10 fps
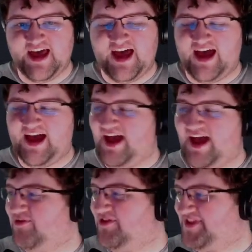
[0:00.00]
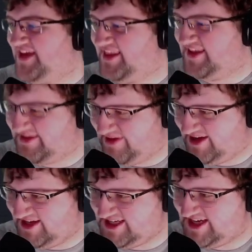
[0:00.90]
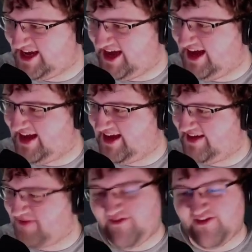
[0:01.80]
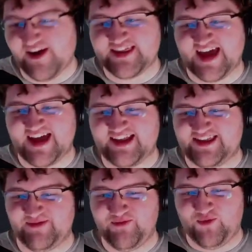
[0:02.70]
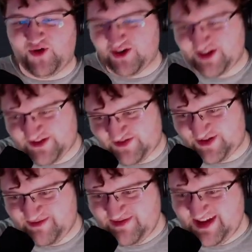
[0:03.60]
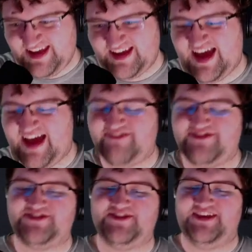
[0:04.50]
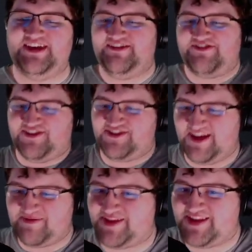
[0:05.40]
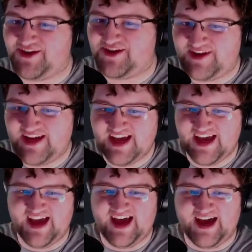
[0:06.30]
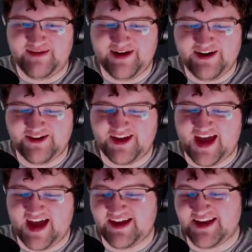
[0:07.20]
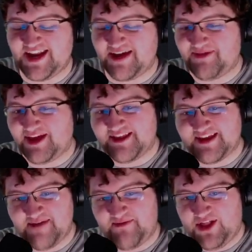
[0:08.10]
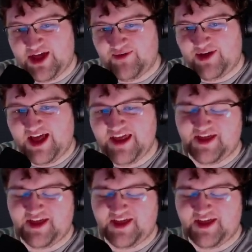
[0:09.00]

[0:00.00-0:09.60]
I will say this much. My friends had some words for me after the first episode. Apparently, I did not play this game all that well. I thought I